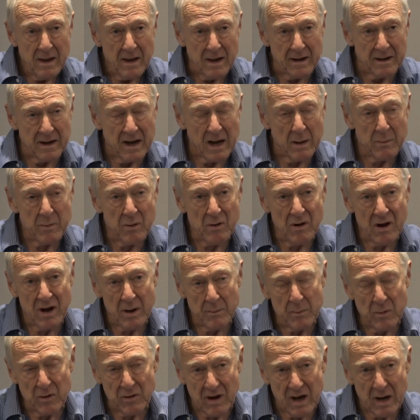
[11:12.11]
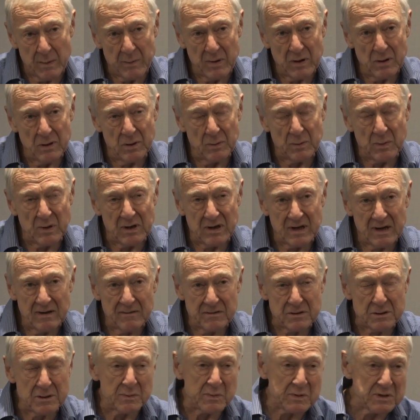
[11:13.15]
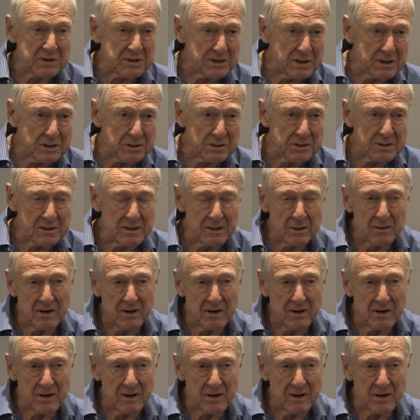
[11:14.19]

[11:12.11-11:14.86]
And Hammurabi, who believed superstitiously